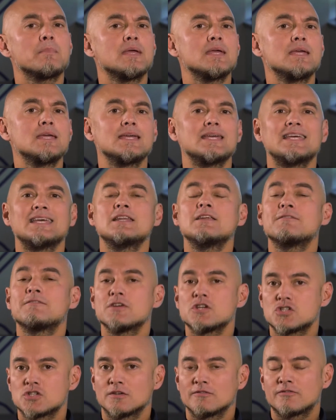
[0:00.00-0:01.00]
be
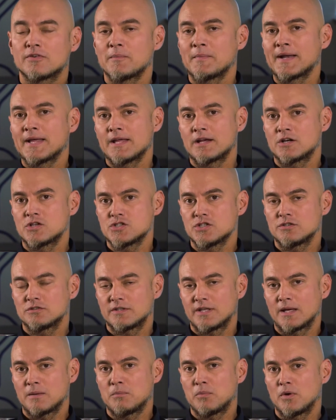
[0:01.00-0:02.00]
inefficient from an energy
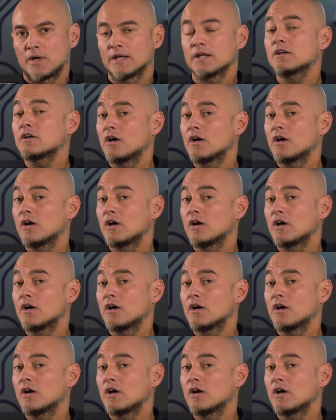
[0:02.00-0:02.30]
standpoint